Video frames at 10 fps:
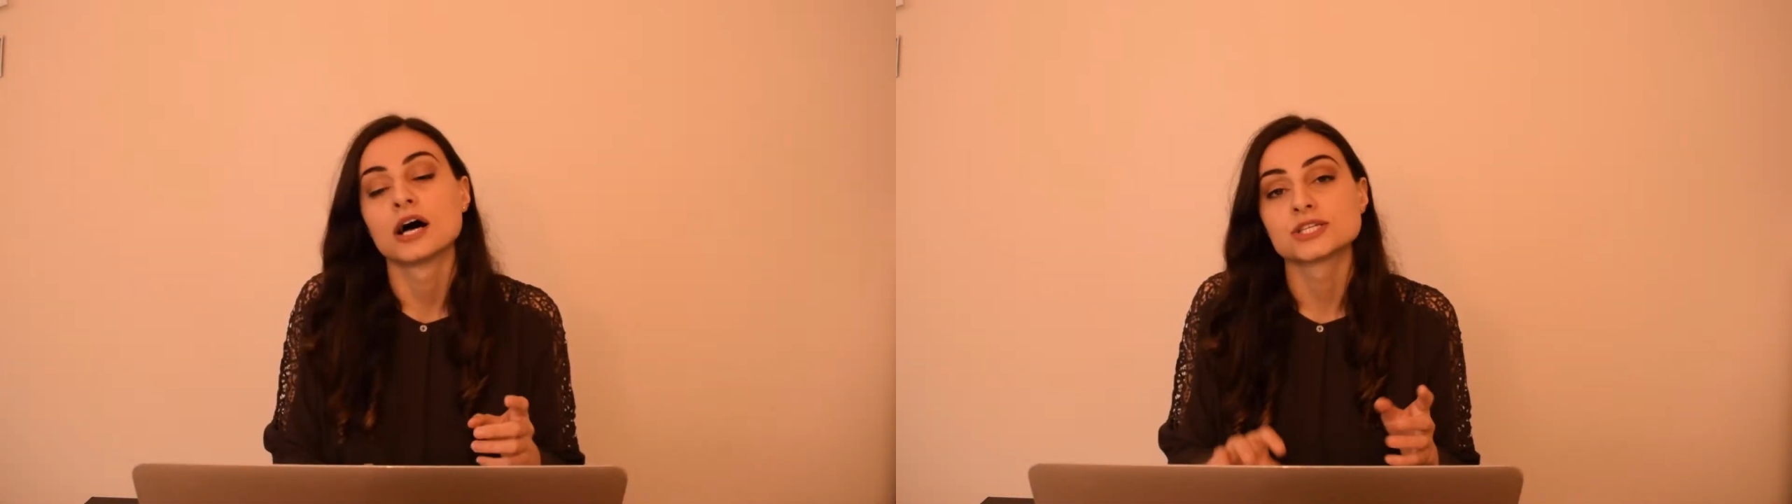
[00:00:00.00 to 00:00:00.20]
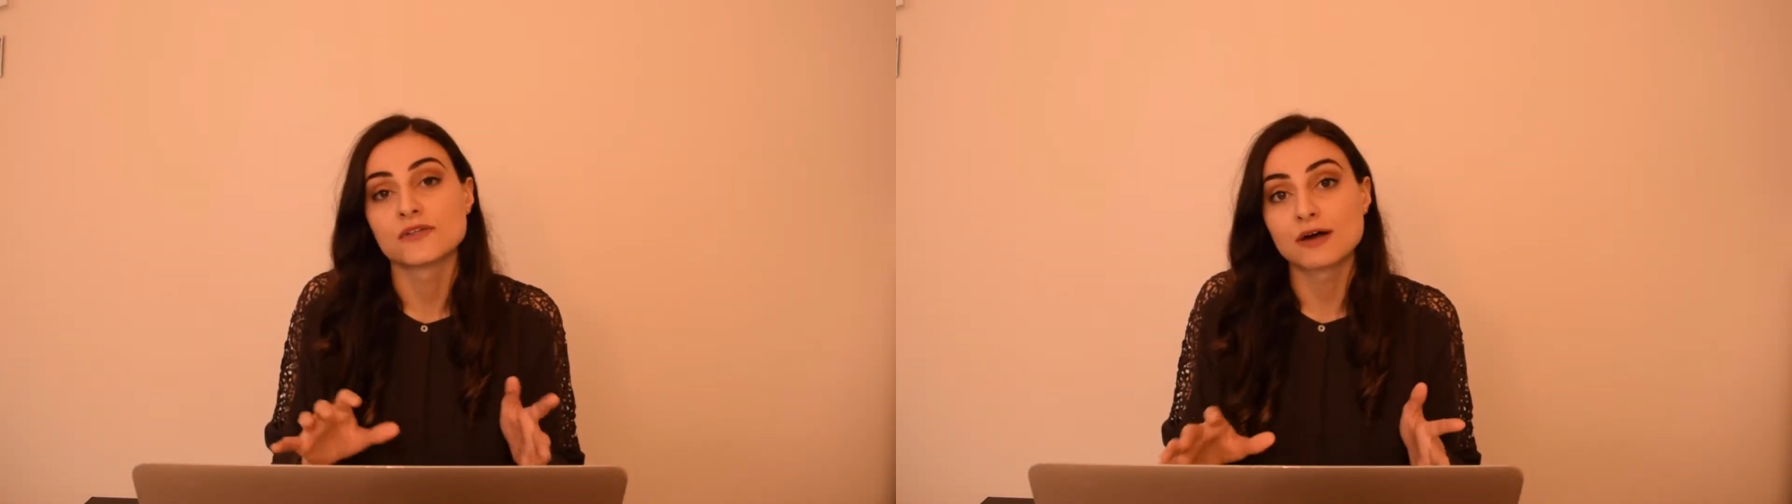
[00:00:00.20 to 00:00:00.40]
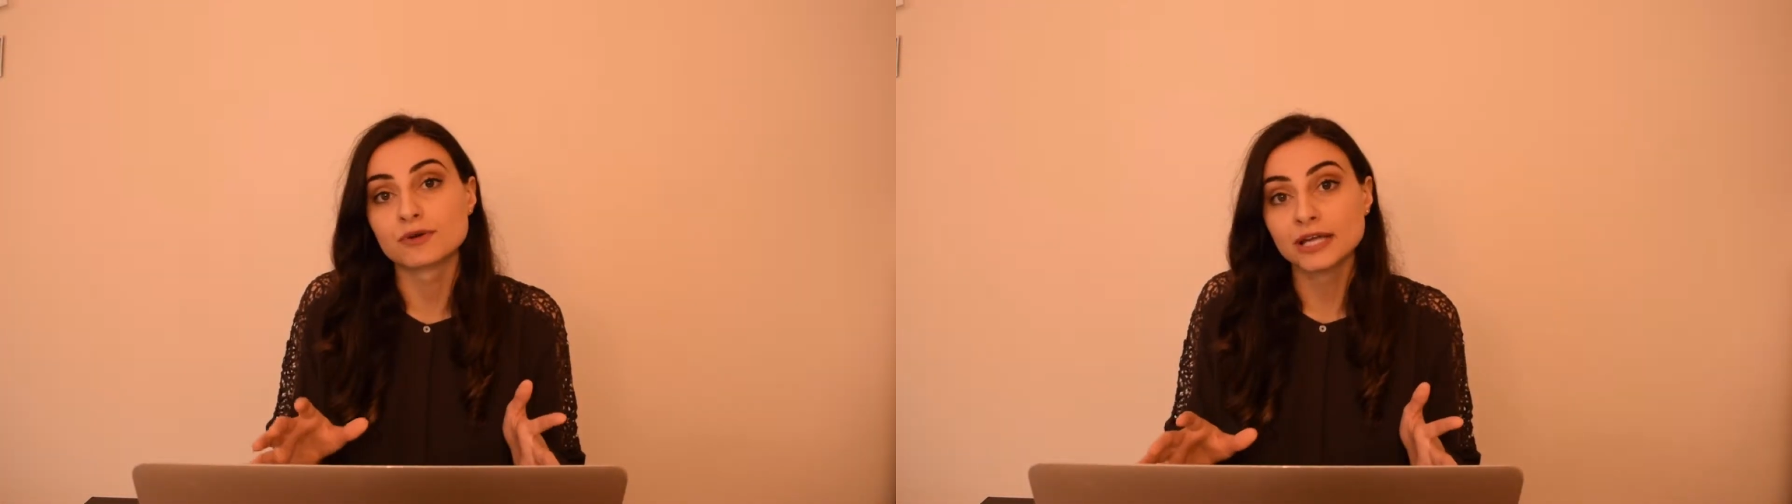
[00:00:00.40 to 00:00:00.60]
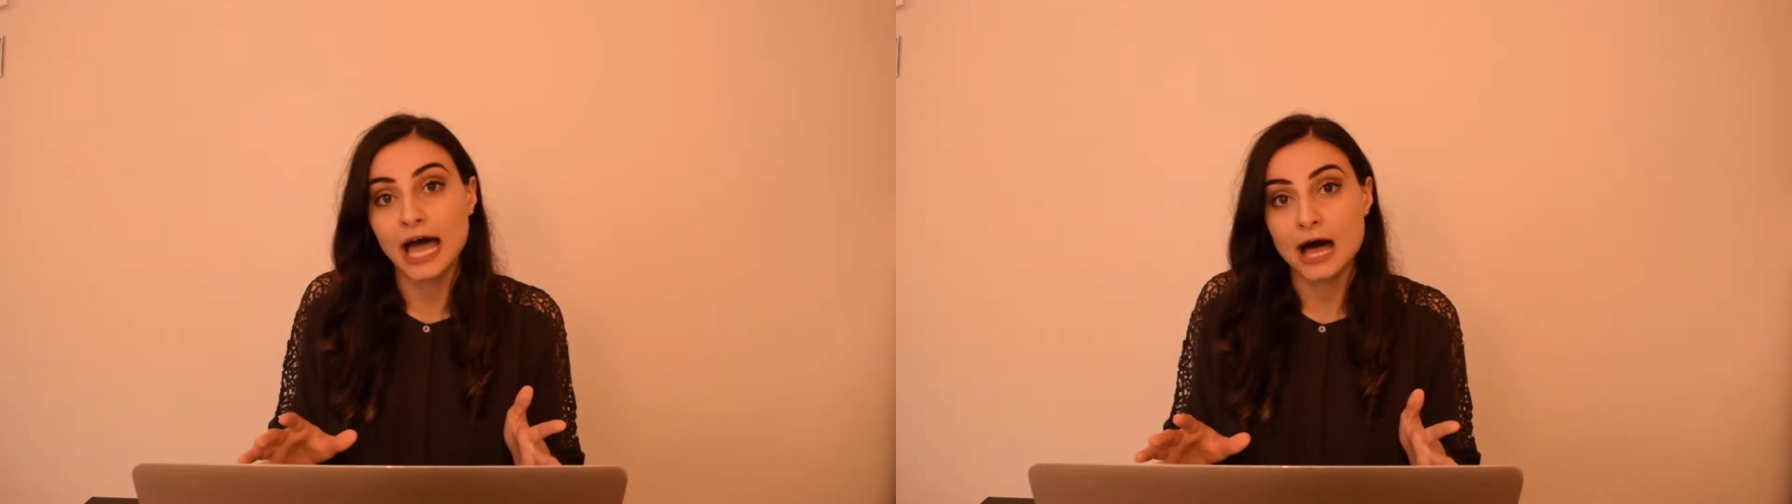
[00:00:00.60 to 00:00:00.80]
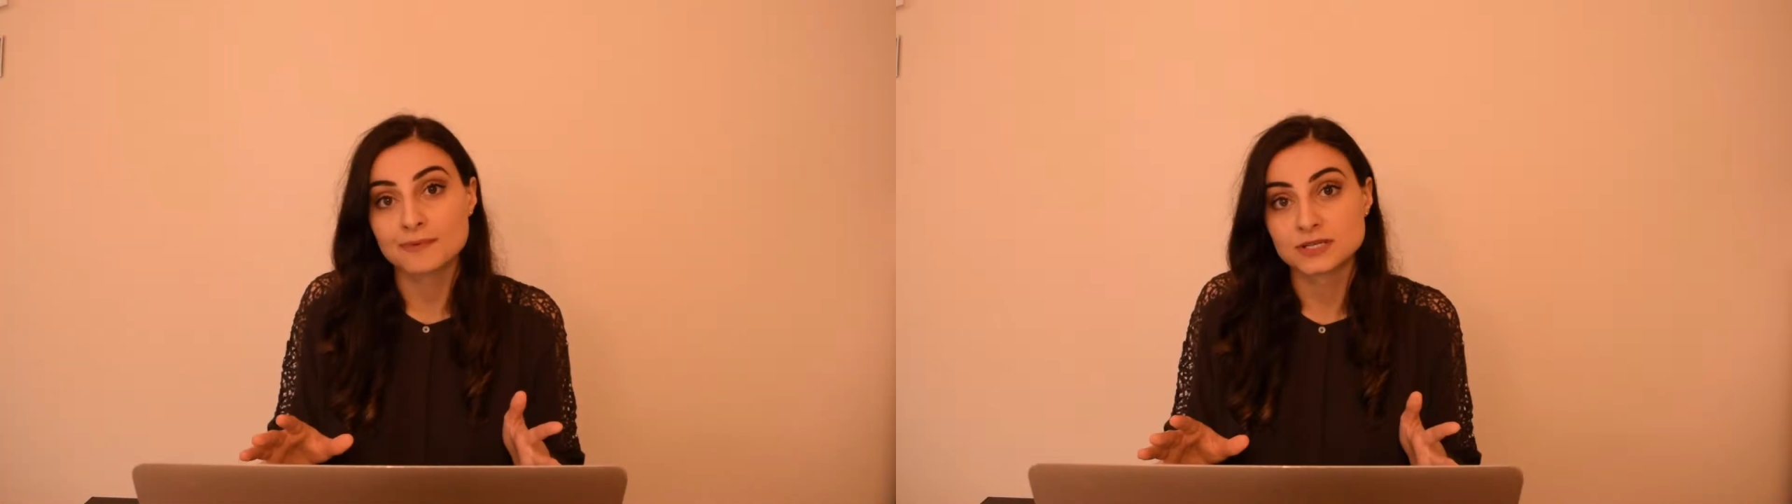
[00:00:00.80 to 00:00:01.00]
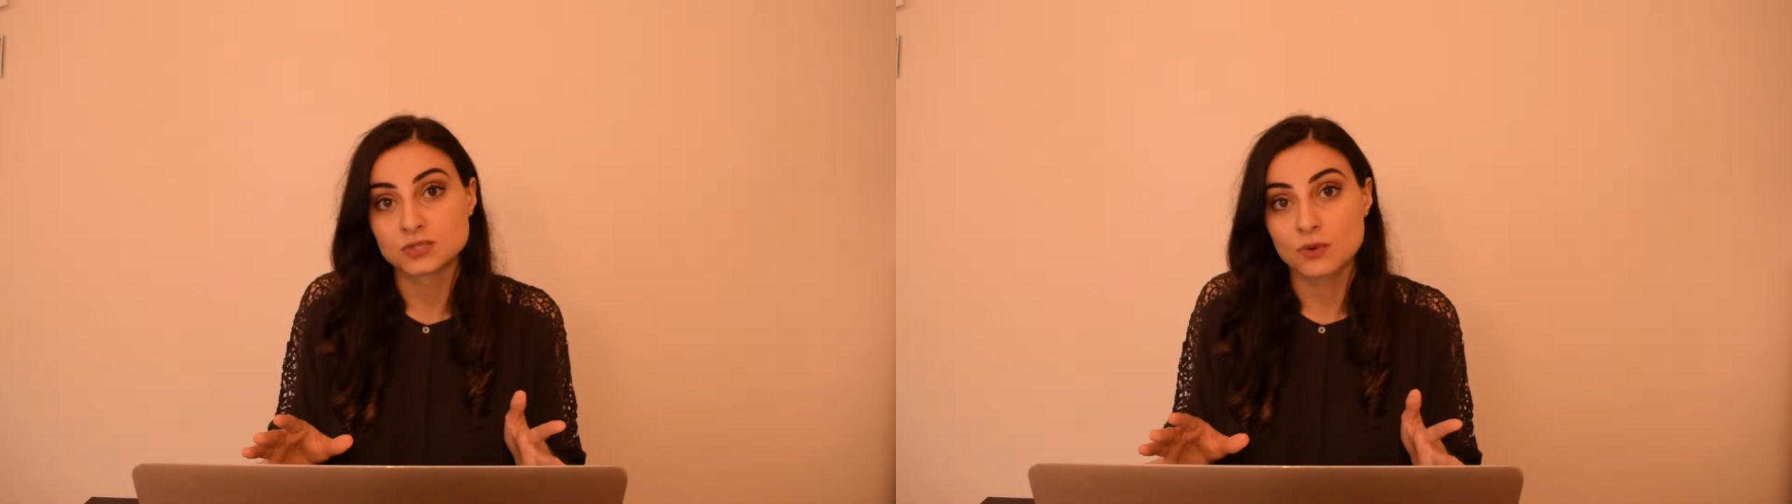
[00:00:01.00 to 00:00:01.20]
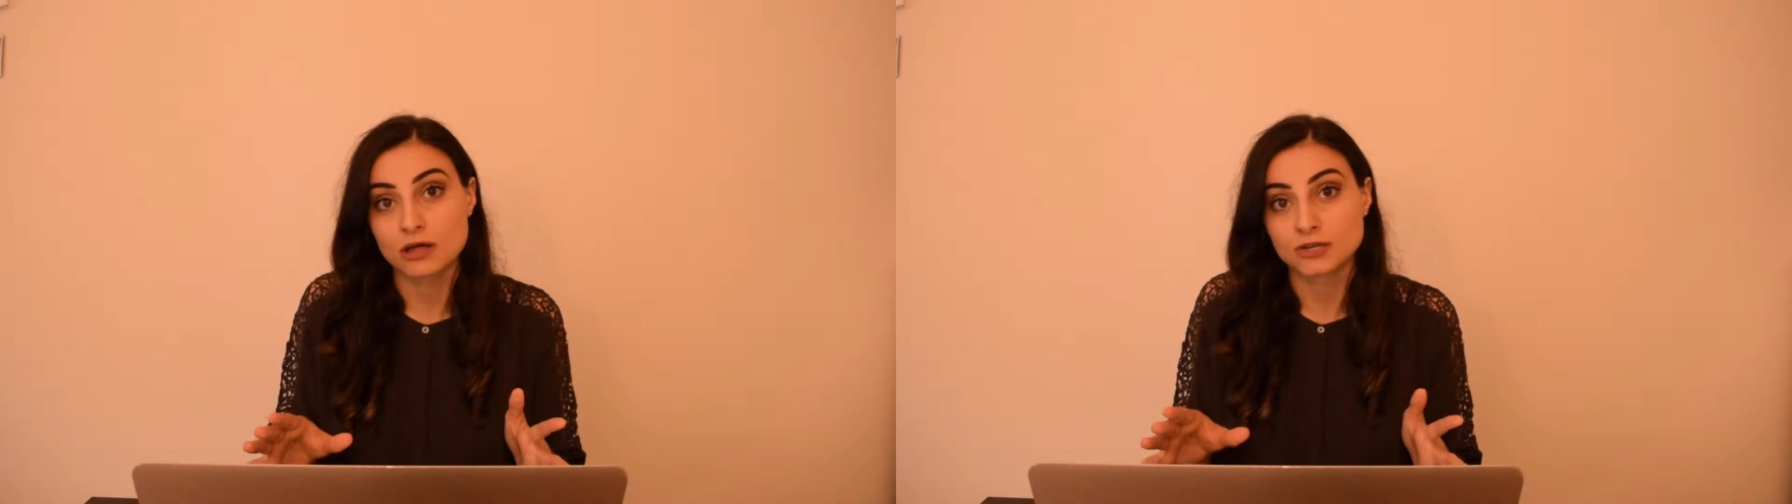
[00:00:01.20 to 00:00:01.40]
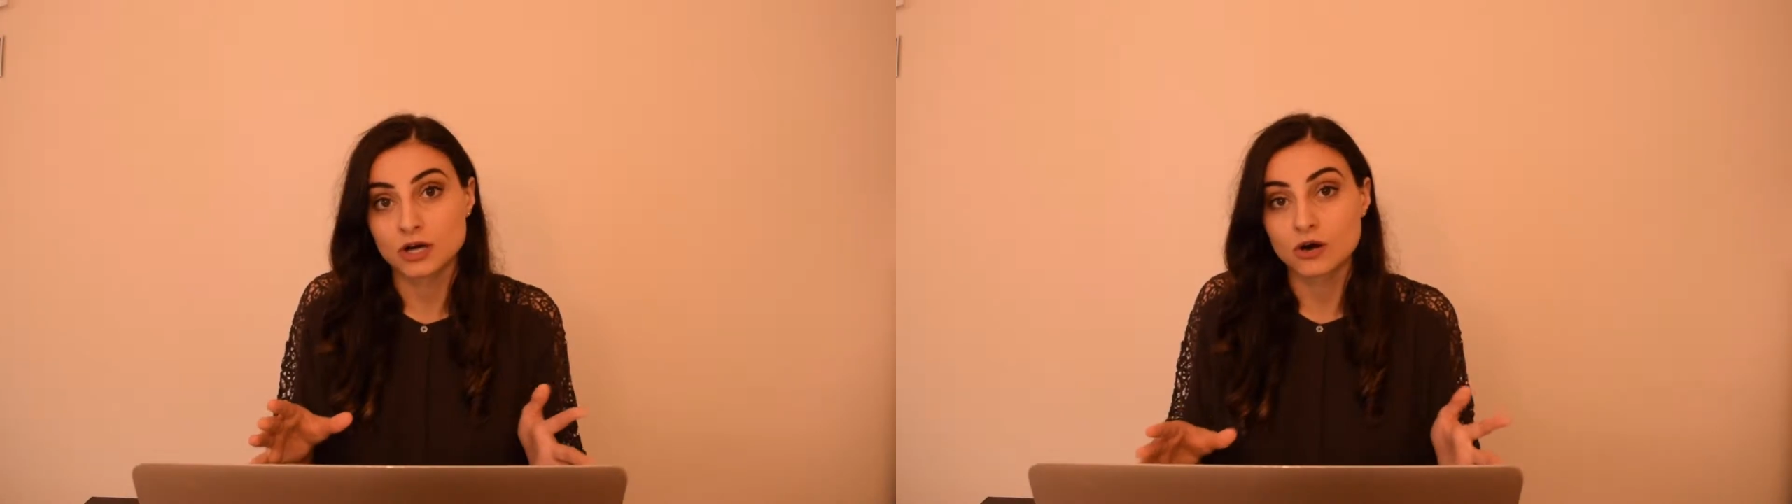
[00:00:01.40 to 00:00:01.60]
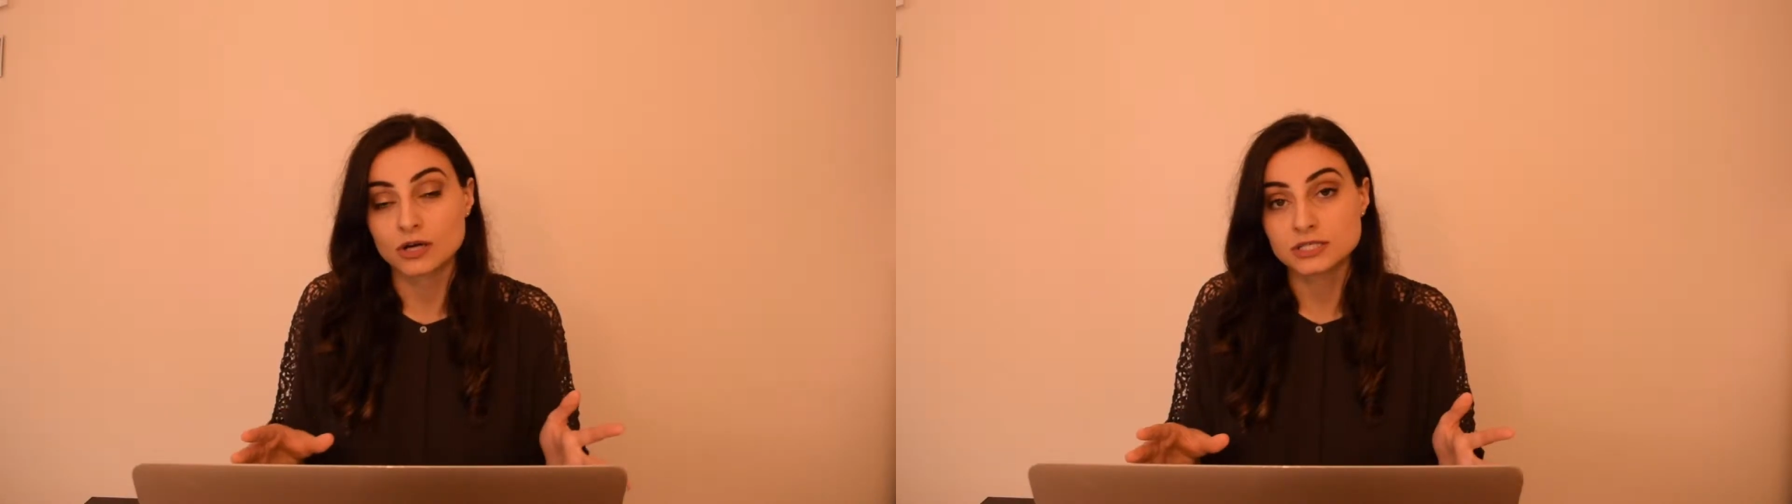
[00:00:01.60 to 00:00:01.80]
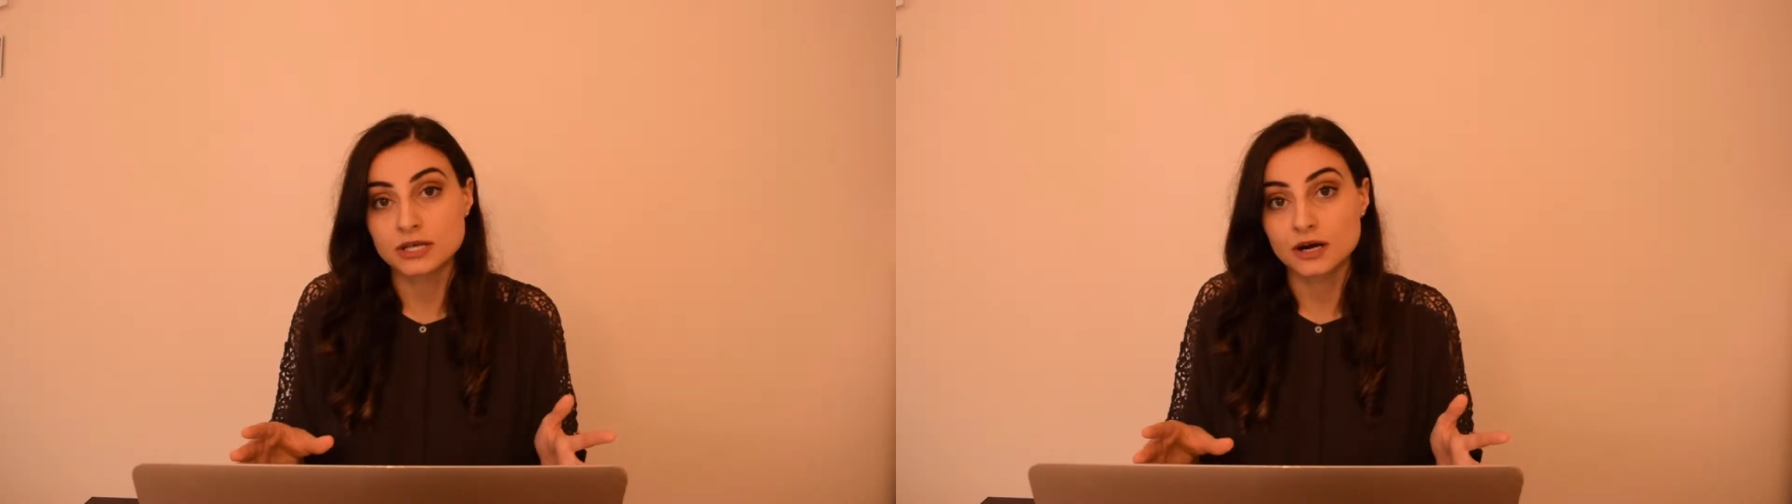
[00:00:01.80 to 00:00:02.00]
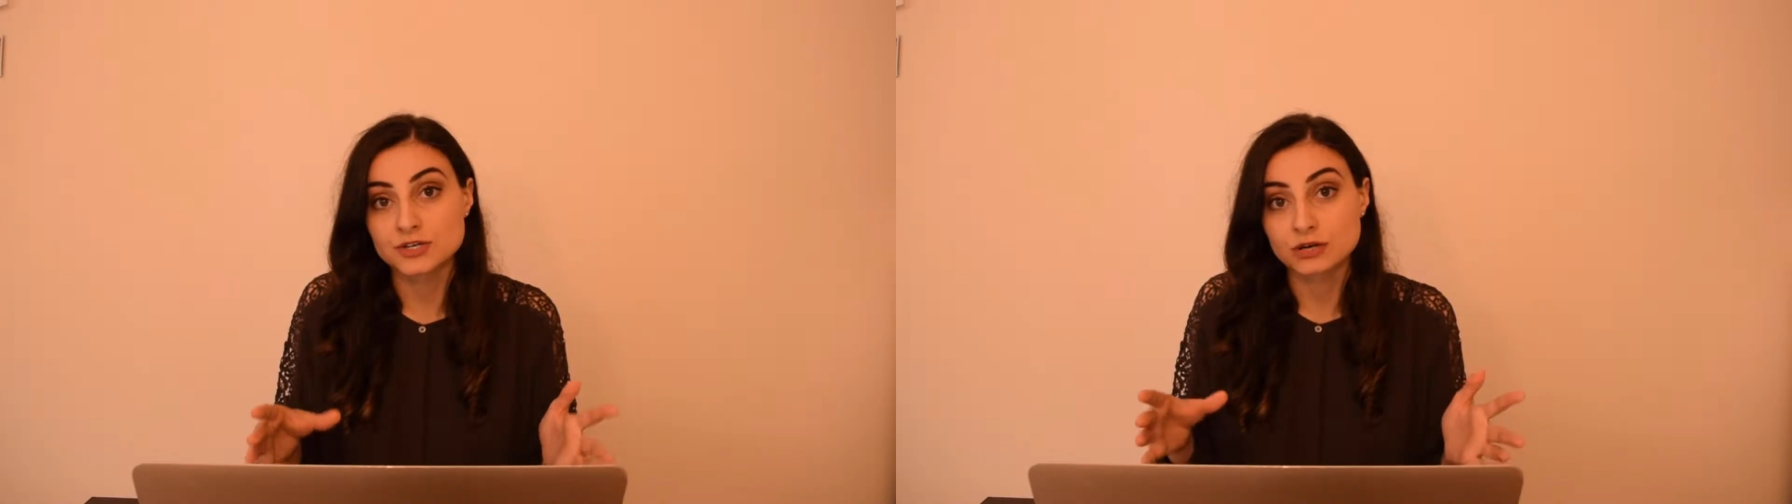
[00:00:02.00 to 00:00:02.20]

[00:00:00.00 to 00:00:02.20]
So that really happens when the coins that are